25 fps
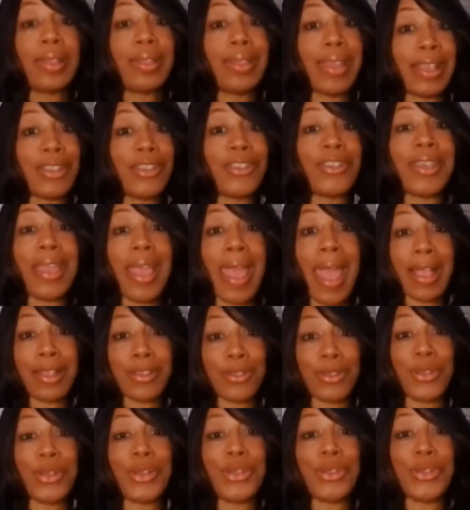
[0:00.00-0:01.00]
that she
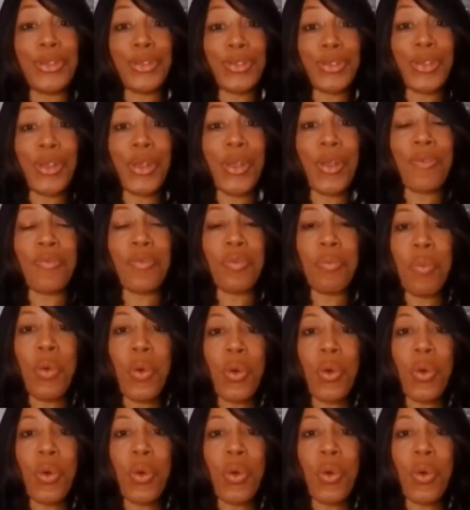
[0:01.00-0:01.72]
actually deserved